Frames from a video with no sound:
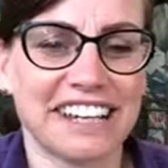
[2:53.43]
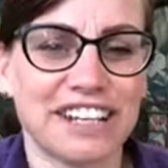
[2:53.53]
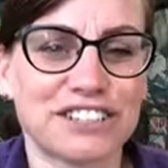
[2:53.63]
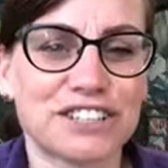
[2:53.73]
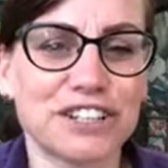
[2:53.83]

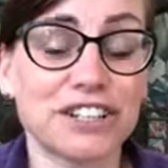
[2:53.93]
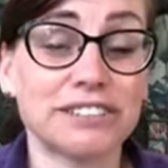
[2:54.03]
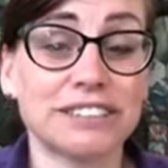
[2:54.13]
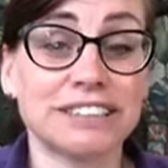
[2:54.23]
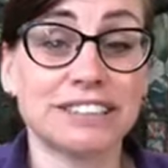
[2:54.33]
So,
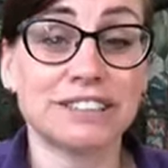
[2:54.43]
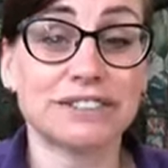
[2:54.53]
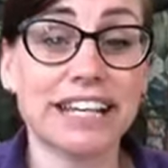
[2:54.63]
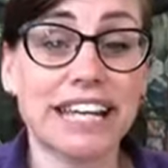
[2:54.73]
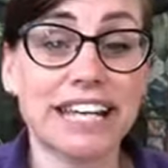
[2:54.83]

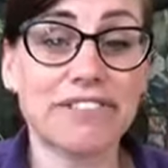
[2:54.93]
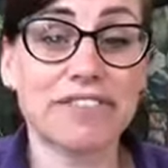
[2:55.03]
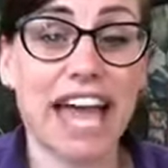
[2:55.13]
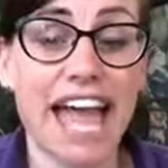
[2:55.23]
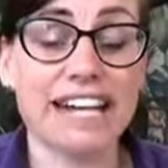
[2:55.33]
thinking of
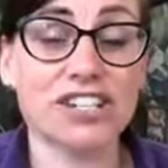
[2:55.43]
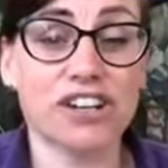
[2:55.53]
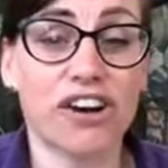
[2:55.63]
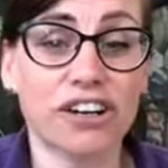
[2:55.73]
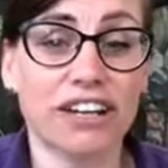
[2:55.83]
the
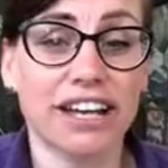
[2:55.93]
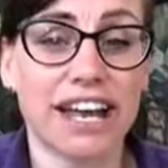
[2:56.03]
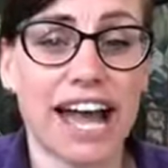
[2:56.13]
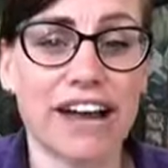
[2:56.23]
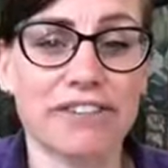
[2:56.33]
hedgehog,
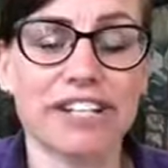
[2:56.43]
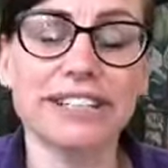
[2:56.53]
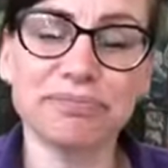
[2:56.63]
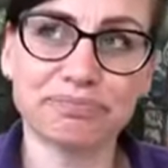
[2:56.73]
Aaron,